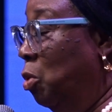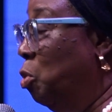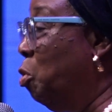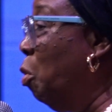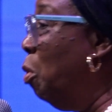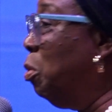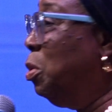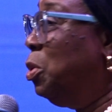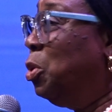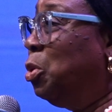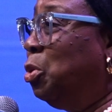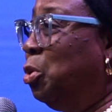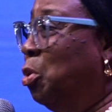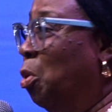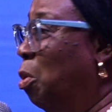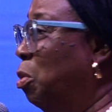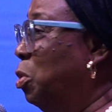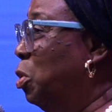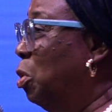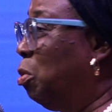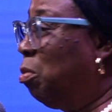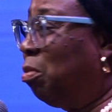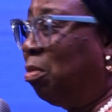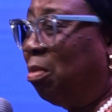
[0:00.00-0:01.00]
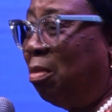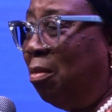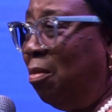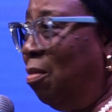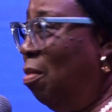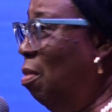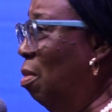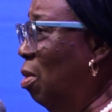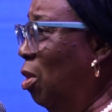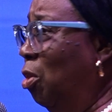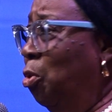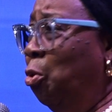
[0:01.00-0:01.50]

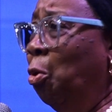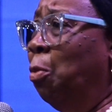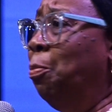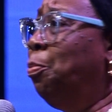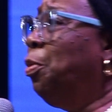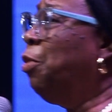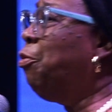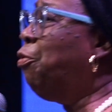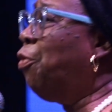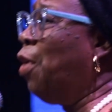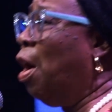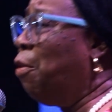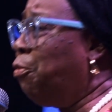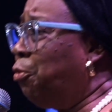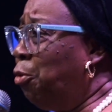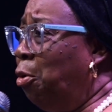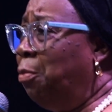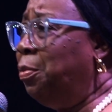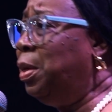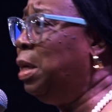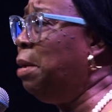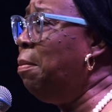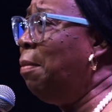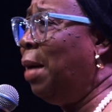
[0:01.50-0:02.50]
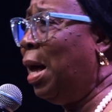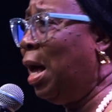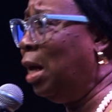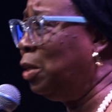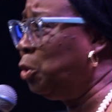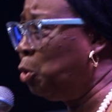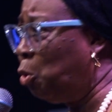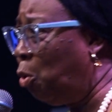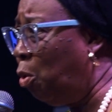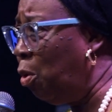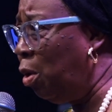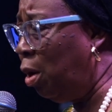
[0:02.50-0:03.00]
Don't be far from Him
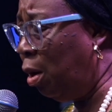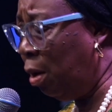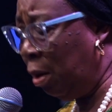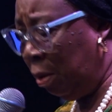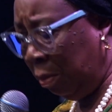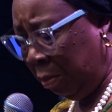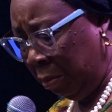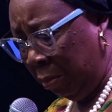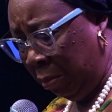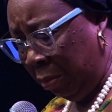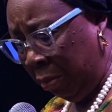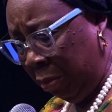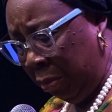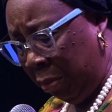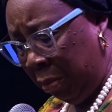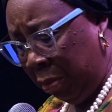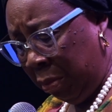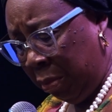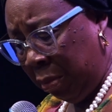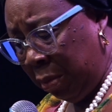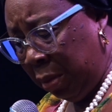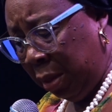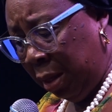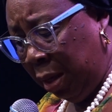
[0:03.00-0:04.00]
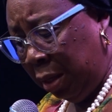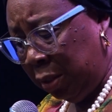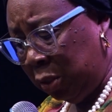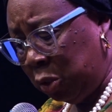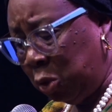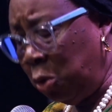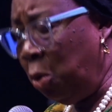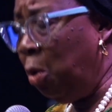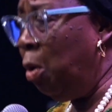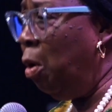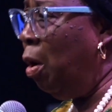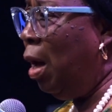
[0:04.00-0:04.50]
at all.
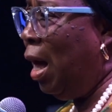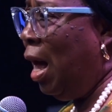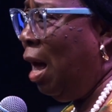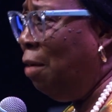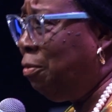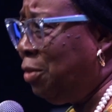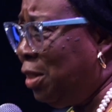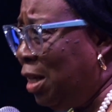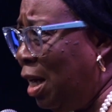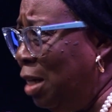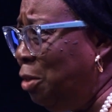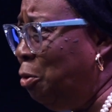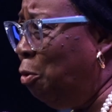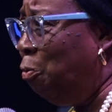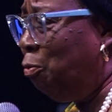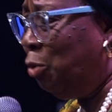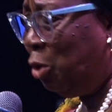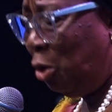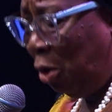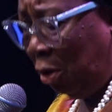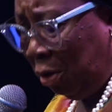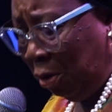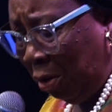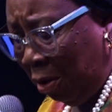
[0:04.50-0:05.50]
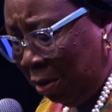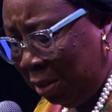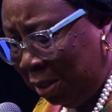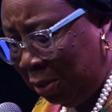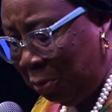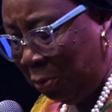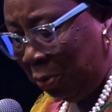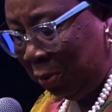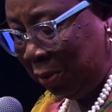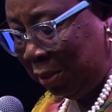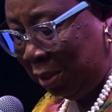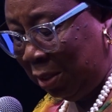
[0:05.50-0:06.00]
So after you've done all
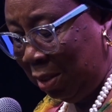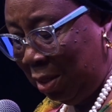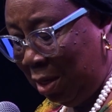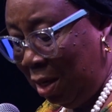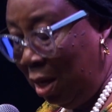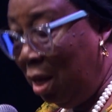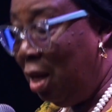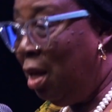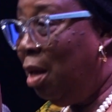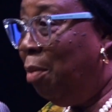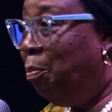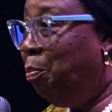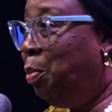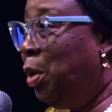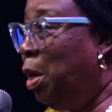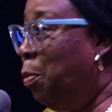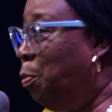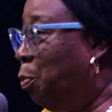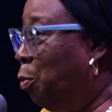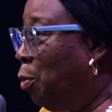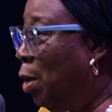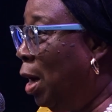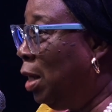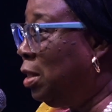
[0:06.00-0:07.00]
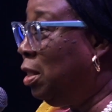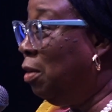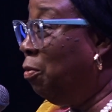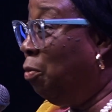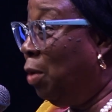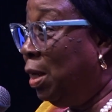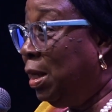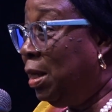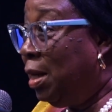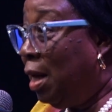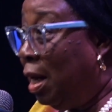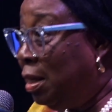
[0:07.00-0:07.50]
those, be proactive.
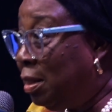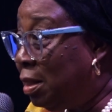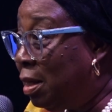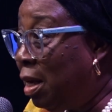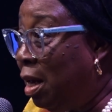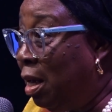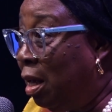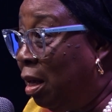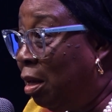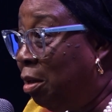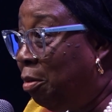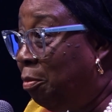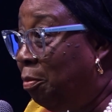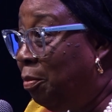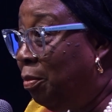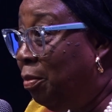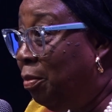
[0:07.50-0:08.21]
What did I say?